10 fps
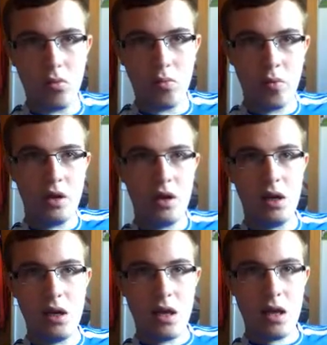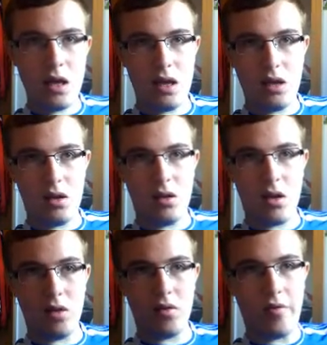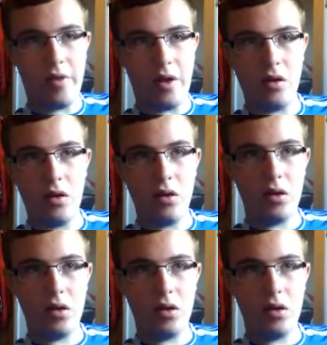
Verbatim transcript: we did it, like thing.